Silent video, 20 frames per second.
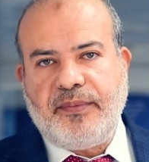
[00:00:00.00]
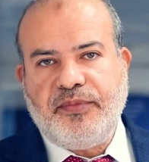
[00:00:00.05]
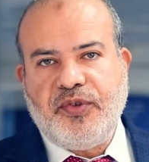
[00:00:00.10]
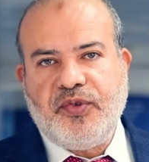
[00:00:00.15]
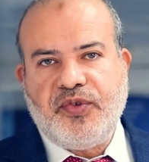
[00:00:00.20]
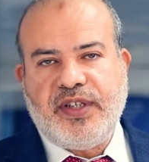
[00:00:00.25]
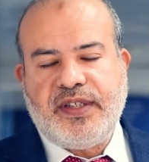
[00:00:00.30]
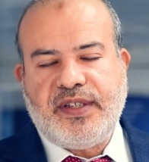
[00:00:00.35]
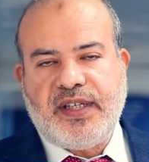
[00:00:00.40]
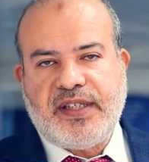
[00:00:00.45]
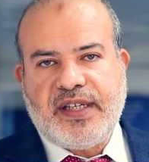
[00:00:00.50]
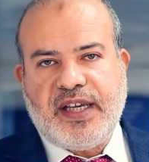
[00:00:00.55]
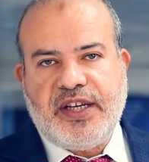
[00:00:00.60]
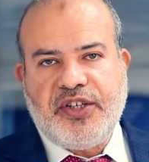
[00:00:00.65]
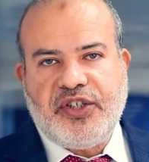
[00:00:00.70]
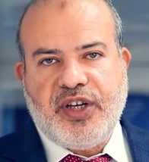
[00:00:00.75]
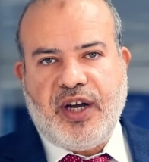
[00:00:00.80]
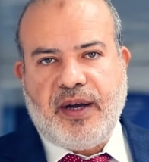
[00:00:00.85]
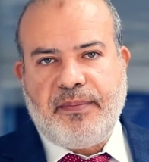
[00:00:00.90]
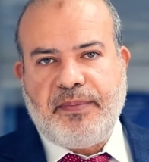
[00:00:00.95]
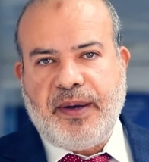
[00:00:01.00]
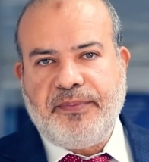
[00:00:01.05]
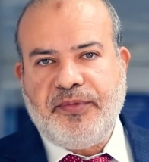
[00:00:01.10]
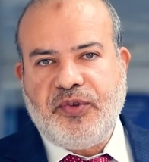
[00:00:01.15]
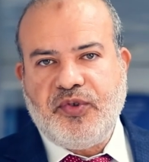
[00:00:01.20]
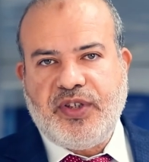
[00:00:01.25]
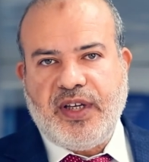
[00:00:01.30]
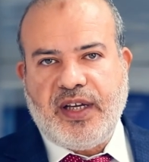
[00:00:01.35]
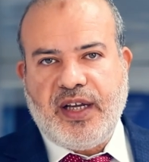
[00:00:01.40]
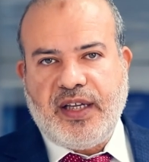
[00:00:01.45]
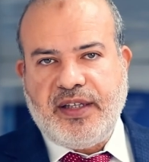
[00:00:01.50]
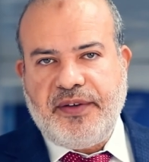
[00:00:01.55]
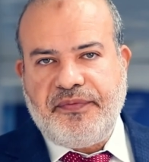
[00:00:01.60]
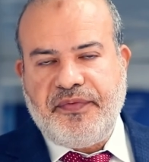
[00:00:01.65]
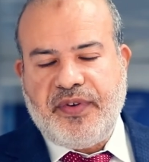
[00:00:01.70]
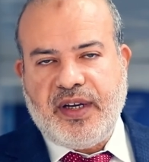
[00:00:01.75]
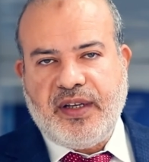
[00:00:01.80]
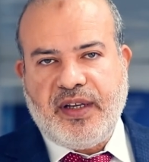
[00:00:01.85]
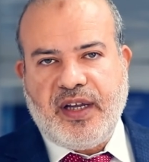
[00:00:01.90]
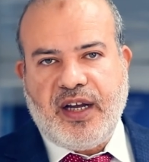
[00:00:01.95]
I'm using the SketchUp, I'm using a
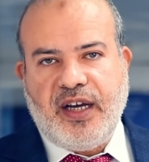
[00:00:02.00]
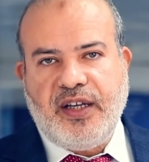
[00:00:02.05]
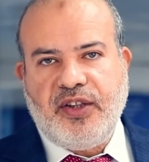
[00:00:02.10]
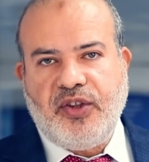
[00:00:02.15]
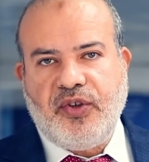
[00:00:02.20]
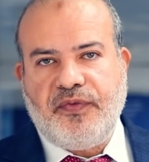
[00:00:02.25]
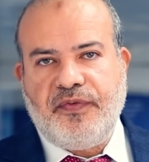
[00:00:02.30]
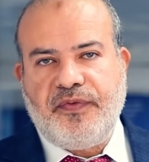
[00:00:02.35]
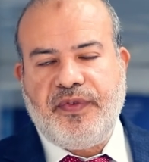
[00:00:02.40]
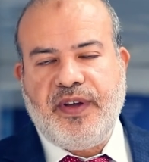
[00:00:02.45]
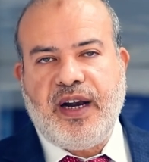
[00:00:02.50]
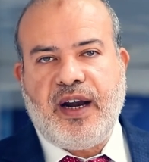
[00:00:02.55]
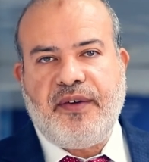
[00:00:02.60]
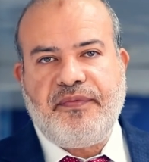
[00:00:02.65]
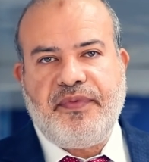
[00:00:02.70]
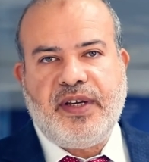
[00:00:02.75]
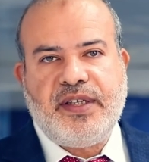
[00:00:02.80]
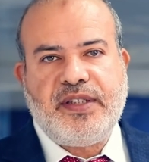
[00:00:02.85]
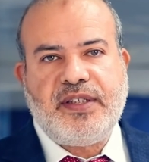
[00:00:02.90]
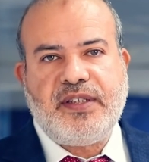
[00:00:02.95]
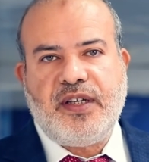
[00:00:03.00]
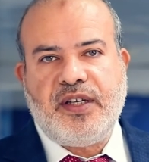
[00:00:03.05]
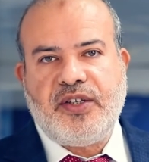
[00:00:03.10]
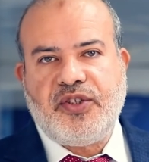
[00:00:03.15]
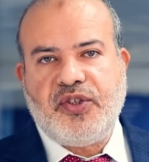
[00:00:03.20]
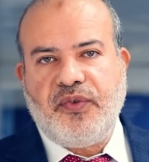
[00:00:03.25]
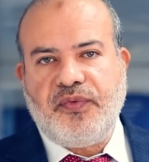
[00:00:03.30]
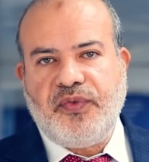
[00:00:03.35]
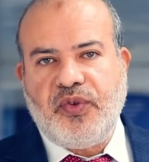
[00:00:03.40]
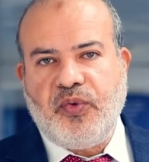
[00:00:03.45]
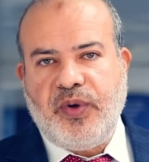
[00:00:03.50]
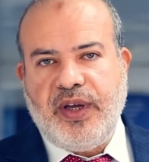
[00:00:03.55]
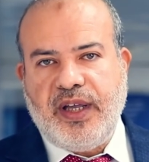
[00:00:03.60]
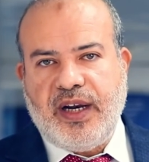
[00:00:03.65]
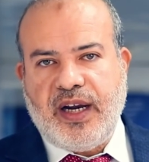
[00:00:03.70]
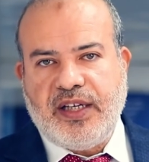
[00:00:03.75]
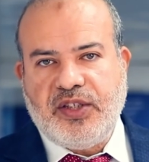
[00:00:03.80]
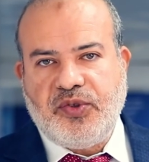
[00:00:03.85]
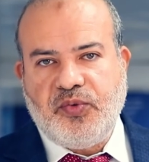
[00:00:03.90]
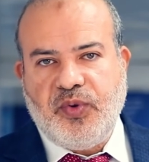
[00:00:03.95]
different kind of graphics
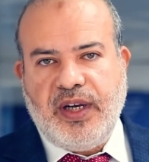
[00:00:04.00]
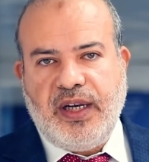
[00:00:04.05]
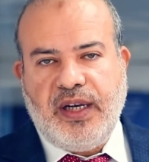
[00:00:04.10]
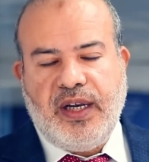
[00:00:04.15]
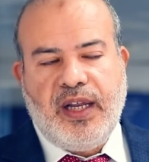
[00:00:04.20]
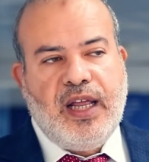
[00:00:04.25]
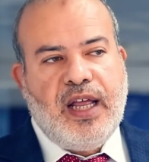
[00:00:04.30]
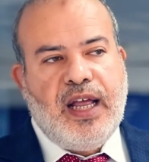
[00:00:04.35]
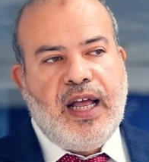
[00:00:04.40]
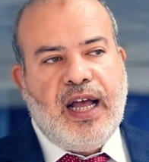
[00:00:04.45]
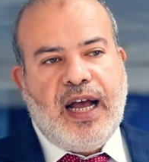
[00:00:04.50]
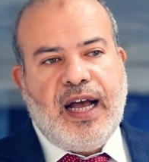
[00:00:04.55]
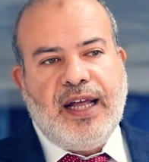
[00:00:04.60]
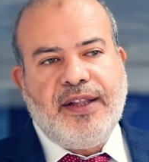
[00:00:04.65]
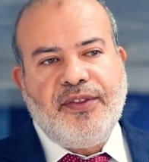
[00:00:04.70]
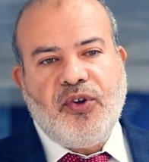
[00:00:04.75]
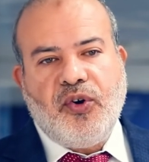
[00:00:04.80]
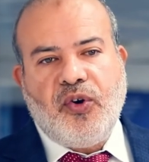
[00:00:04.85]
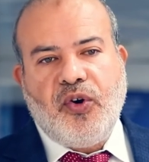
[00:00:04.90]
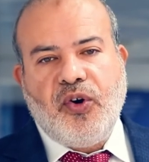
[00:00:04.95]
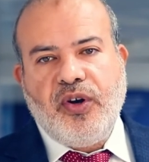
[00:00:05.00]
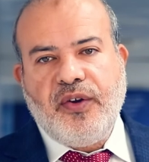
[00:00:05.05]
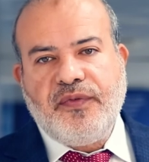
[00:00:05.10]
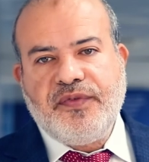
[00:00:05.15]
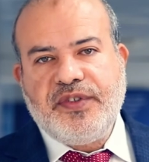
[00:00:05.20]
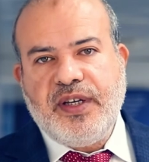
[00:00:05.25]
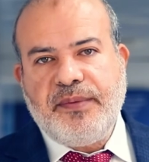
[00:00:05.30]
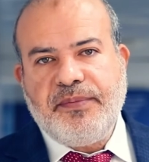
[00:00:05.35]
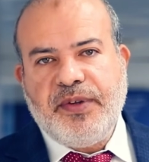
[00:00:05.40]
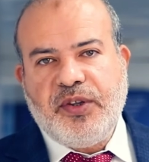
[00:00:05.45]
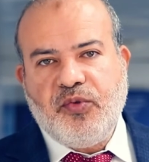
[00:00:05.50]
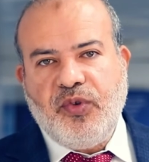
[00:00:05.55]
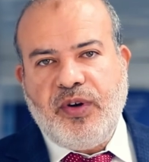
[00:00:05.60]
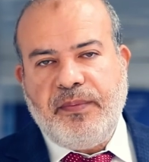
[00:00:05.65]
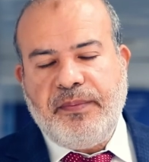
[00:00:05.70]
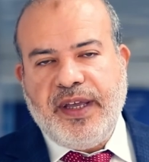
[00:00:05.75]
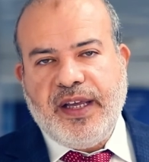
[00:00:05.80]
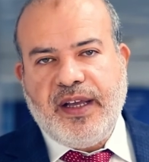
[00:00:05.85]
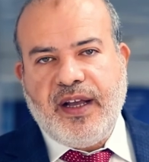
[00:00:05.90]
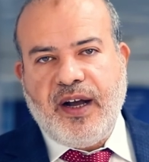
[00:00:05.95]
software as well. And all of them, it will
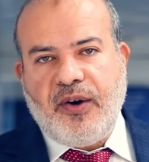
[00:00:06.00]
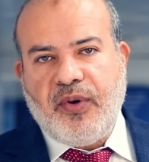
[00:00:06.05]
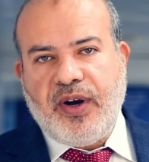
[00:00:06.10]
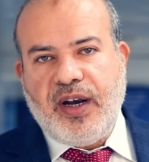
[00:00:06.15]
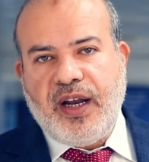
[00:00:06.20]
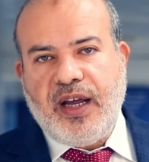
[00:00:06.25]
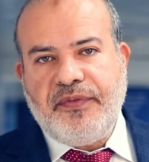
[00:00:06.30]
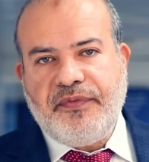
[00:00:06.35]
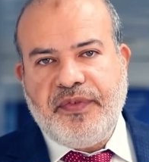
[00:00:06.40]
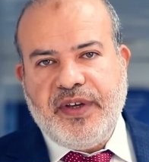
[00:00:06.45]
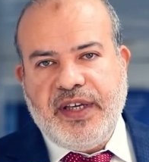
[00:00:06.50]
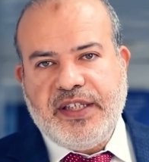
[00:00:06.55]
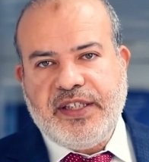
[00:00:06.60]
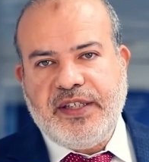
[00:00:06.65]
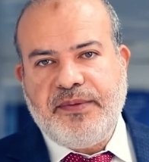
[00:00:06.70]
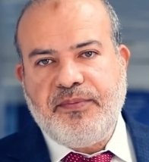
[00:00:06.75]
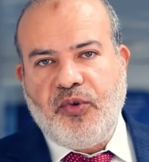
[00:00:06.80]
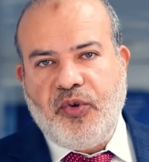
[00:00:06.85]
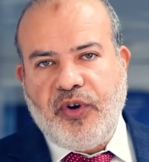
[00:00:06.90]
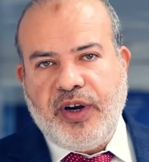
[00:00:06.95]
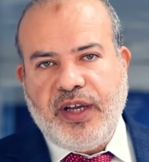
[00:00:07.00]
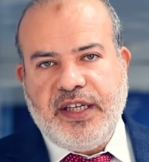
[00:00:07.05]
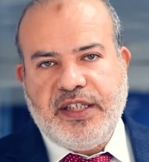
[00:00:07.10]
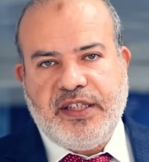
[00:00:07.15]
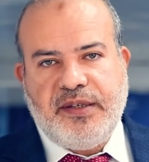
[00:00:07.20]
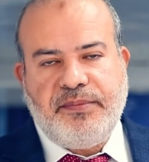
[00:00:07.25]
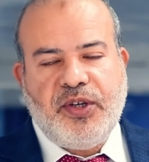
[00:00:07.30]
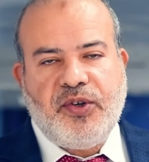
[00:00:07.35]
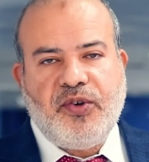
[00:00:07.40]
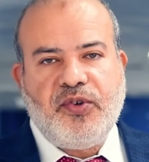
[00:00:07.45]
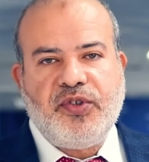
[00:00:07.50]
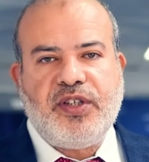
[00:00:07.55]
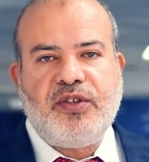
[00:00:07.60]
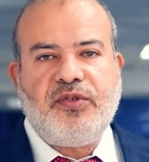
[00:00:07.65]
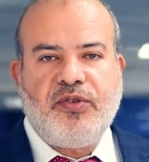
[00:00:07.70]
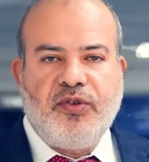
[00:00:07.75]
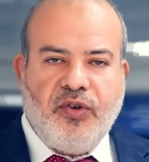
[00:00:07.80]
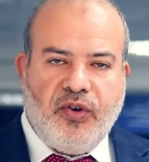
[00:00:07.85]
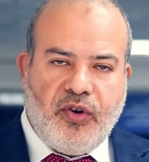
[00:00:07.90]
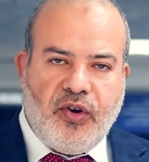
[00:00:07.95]
make our life easy, more easy, because it
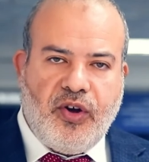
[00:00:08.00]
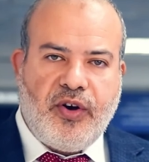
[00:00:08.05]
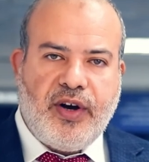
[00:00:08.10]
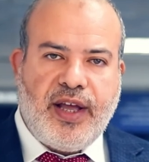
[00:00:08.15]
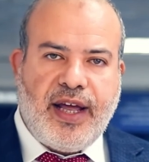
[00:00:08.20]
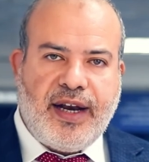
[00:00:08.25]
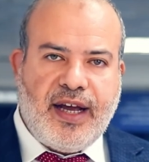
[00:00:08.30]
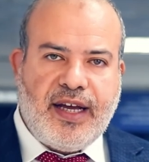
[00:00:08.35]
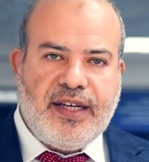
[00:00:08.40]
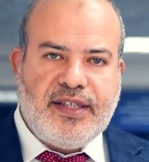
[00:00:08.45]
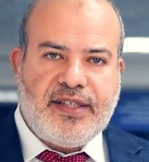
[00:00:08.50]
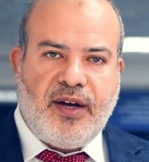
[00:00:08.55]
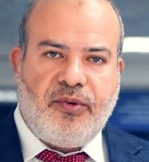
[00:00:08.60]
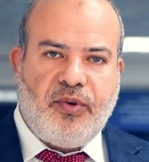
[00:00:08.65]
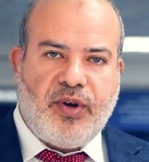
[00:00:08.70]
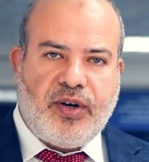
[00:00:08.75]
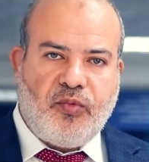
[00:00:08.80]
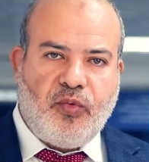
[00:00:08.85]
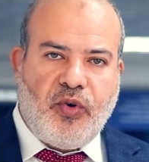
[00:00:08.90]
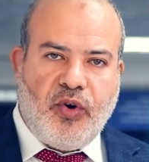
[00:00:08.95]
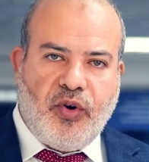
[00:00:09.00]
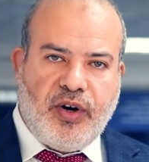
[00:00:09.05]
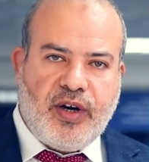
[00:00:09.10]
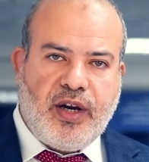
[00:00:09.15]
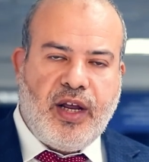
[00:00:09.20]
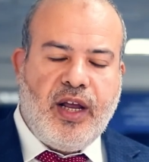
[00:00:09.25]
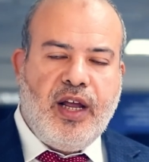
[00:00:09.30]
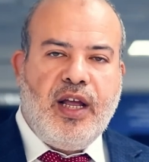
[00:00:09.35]
will organize our work.